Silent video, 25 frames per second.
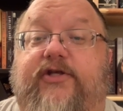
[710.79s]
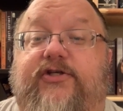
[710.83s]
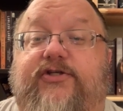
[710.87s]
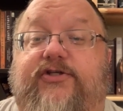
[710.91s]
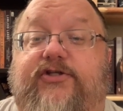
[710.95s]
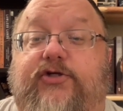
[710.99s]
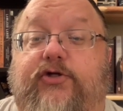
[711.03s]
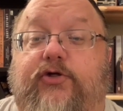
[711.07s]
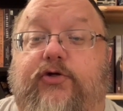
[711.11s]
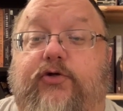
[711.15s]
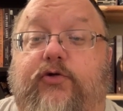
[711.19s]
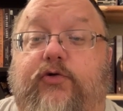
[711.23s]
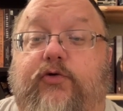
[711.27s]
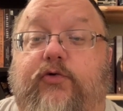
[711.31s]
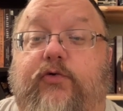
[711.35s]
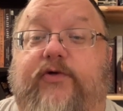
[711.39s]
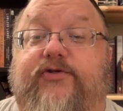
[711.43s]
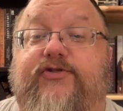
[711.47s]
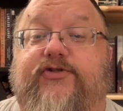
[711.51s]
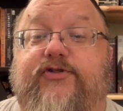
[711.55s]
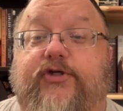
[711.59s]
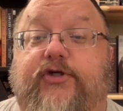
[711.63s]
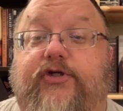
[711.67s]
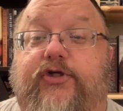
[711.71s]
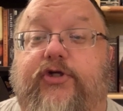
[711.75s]
to
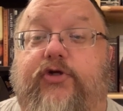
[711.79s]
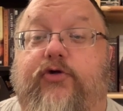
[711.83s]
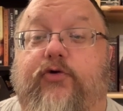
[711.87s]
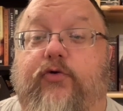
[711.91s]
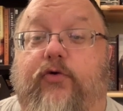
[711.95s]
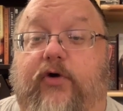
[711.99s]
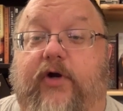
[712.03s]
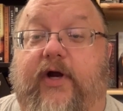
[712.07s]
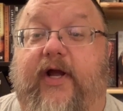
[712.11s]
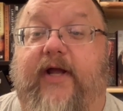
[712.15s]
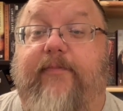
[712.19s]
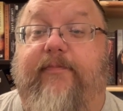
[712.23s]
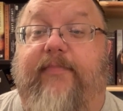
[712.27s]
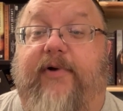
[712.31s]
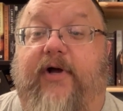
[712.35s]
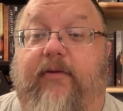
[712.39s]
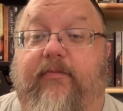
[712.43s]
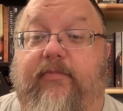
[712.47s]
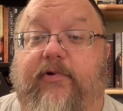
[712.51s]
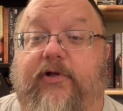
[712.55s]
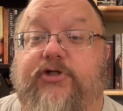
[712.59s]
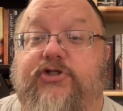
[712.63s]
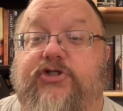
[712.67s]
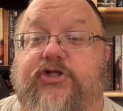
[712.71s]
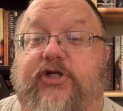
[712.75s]
secure a
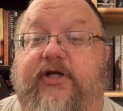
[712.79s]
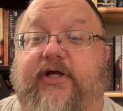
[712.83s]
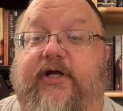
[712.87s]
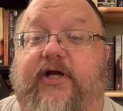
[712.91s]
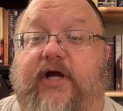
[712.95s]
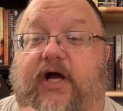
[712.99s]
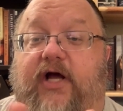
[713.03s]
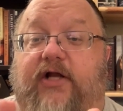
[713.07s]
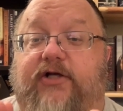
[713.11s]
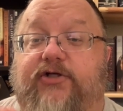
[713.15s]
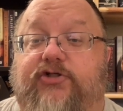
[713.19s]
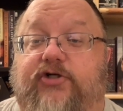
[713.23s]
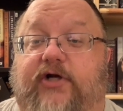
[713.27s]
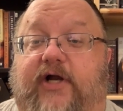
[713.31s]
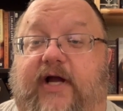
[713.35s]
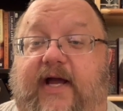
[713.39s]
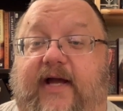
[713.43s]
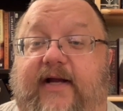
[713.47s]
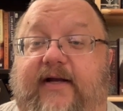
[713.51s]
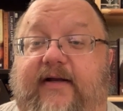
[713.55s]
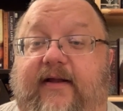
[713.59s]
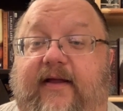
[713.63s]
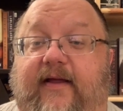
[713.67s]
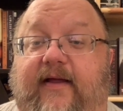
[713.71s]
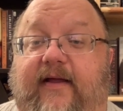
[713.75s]
publishing
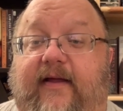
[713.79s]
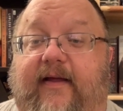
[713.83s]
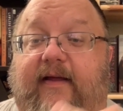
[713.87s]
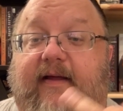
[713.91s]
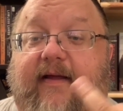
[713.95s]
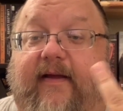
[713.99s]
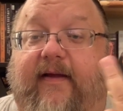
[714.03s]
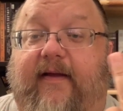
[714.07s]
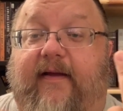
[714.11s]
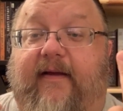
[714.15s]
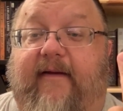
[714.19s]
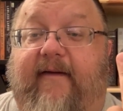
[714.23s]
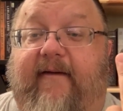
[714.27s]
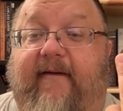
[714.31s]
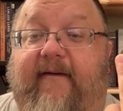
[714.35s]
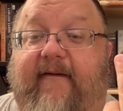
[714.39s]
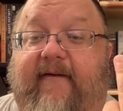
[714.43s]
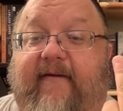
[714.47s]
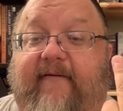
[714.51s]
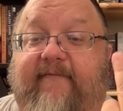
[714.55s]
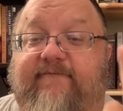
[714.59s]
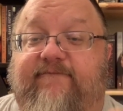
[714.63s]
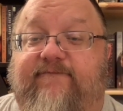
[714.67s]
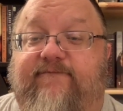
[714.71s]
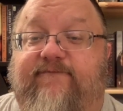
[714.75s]
contract,
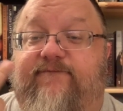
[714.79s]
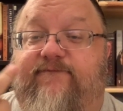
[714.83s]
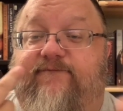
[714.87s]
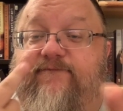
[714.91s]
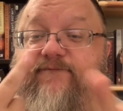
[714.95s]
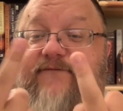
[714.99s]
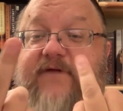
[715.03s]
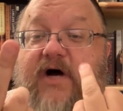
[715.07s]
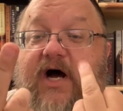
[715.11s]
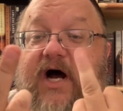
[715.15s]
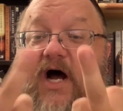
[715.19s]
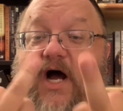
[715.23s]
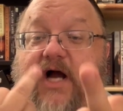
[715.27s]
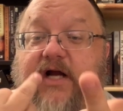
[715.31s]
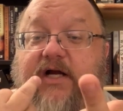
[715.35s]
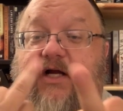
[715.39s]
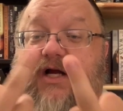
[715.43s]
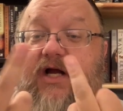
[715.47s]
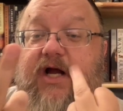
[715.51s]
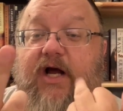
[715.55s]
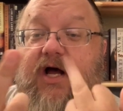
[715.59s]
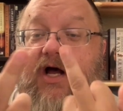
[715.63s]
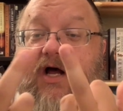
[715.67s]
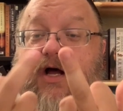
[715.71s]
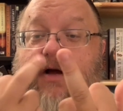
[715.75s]
fuck
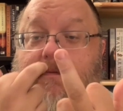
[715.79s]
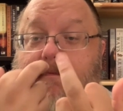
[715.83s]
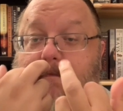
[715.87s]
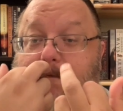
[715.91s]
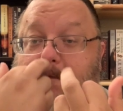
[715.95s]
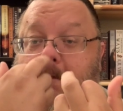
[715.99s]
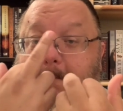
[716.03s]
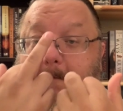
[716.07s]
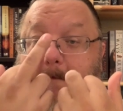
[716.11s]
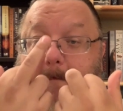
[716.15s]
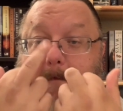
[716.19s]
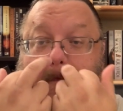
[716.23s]
them.